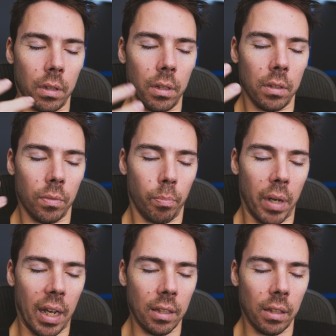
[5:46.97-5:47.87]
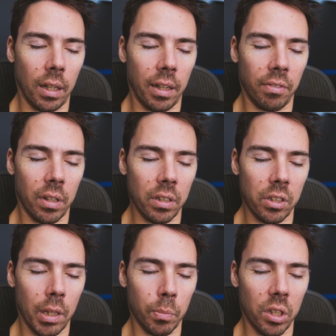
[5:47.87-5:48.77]
its past life
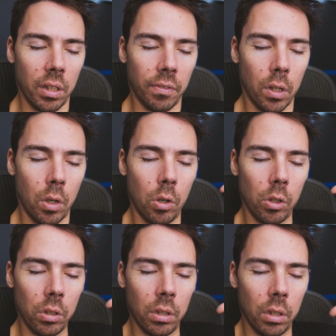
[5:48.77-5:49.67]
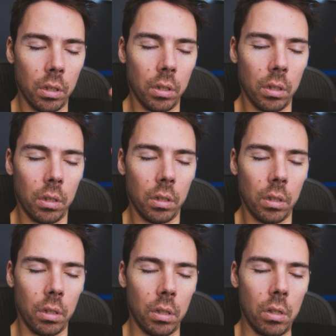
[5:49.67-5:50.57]
consumption of corn
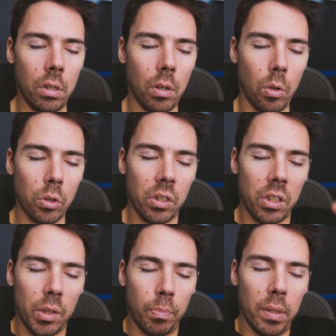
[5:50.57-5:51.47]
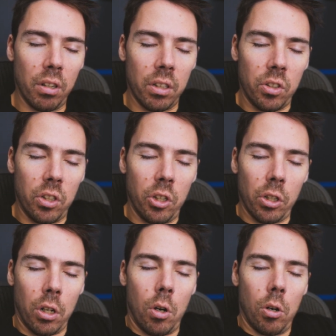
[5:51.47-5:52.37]
ghost spirits
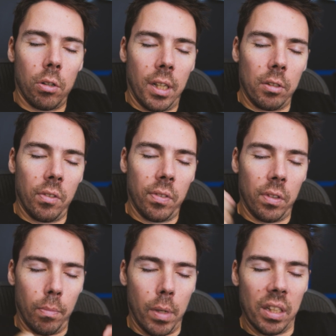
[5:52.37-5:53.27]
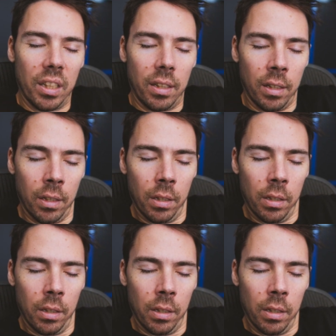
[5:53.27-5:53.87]
your corn out of your body.